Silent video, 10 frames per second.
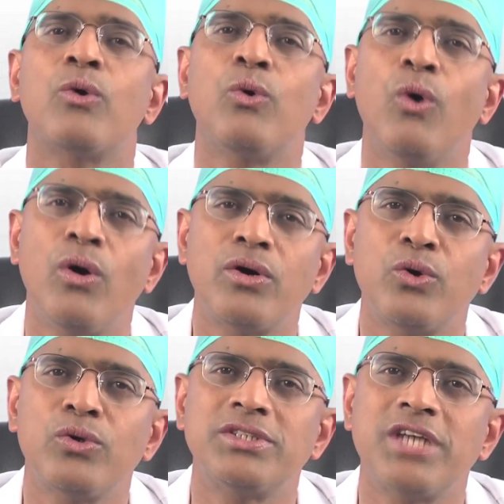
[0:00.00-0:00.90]
go and
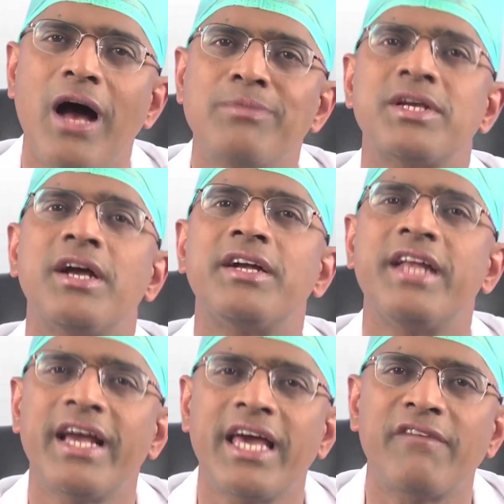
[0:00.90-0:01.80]
do the jobs,
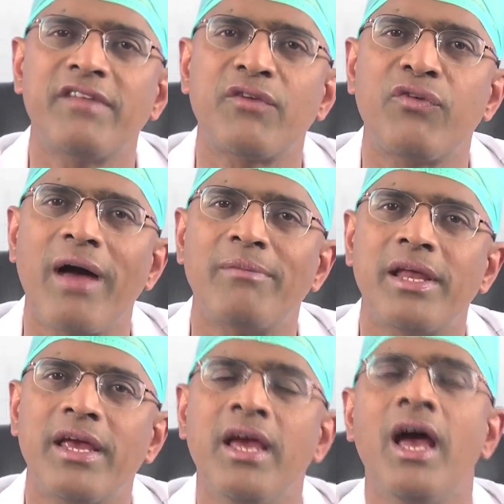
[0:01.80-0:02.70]
take care of their
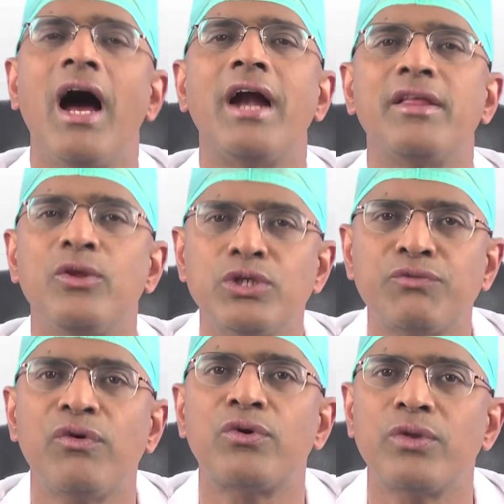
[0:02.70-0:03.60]
family, and
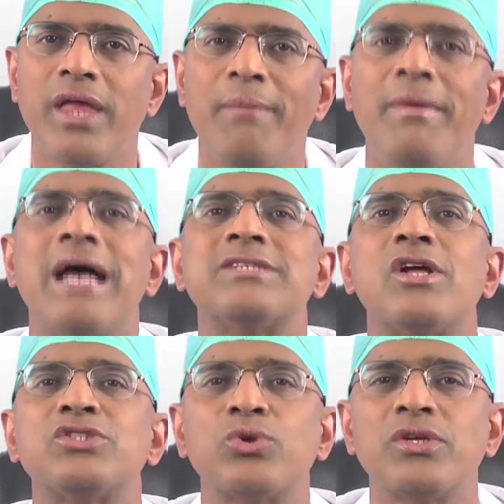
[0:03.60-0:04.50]
useful to them as well
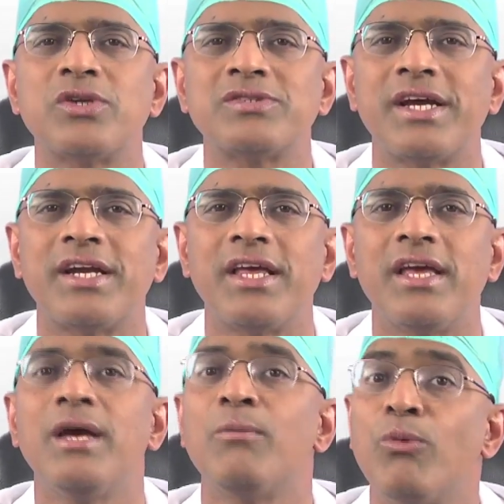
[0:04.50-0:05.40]
as to the society,
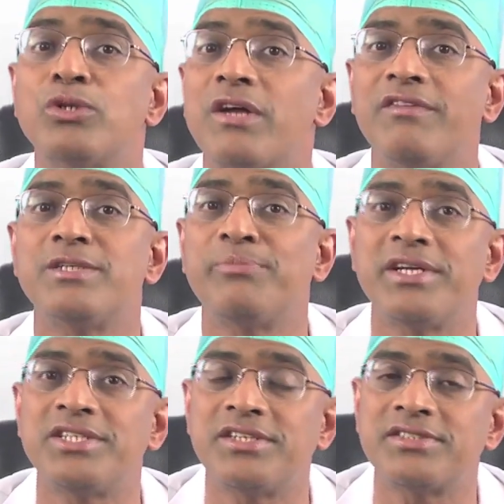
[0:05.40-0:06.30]
most of these
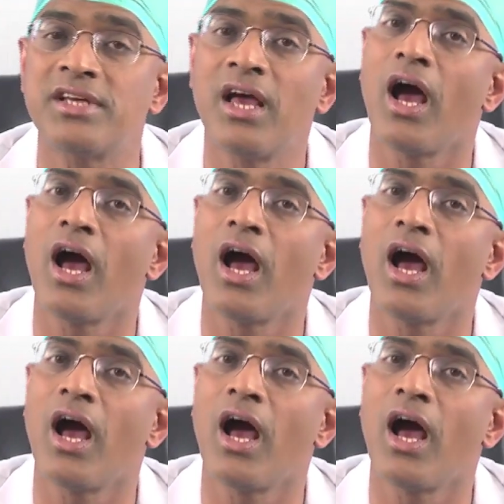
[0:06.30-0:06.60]
patients.